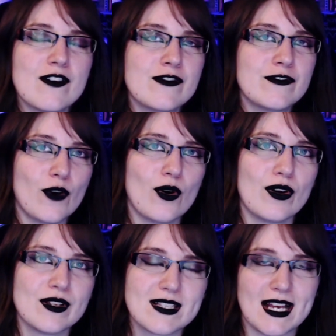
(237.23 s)

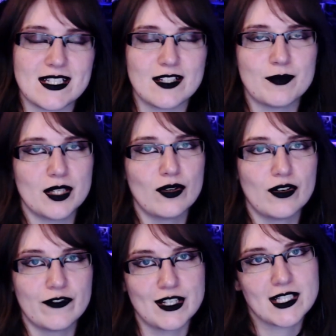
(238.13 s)
for setting up your
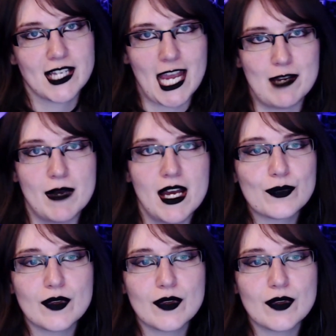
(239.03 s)
first game.